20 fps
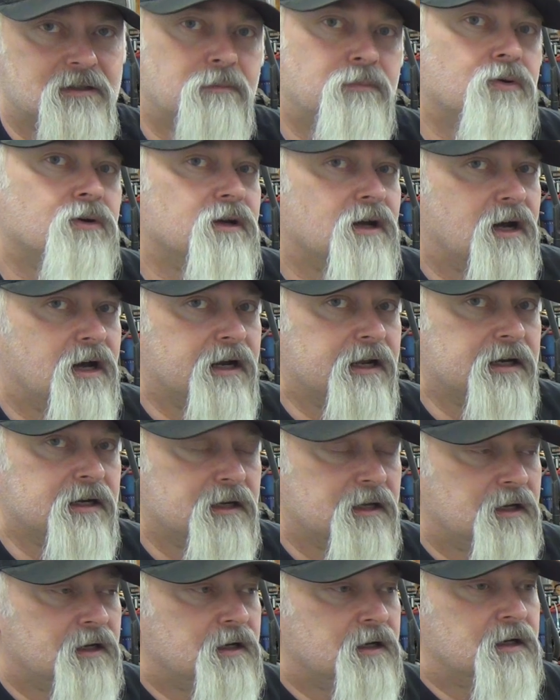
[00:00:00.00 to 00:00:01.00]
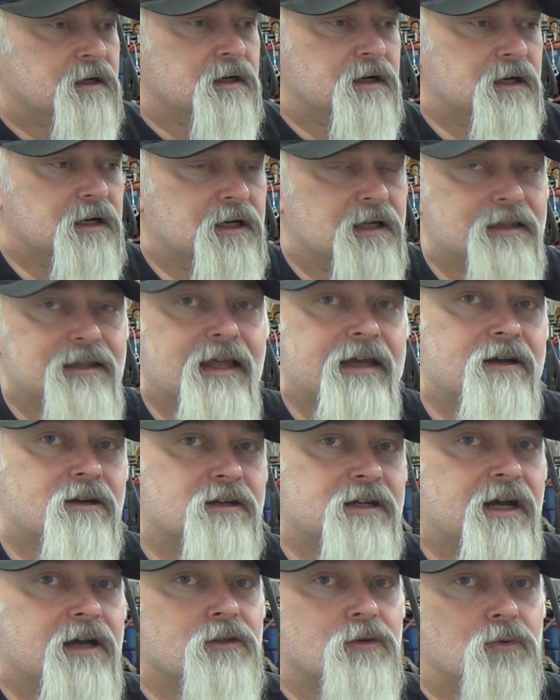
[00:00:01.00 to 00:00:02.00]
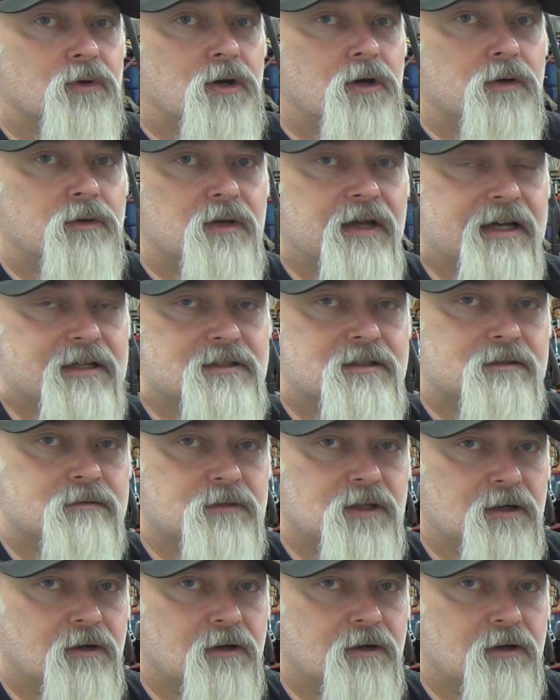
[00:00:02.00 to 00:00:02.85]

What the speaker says: to put on it later down the road as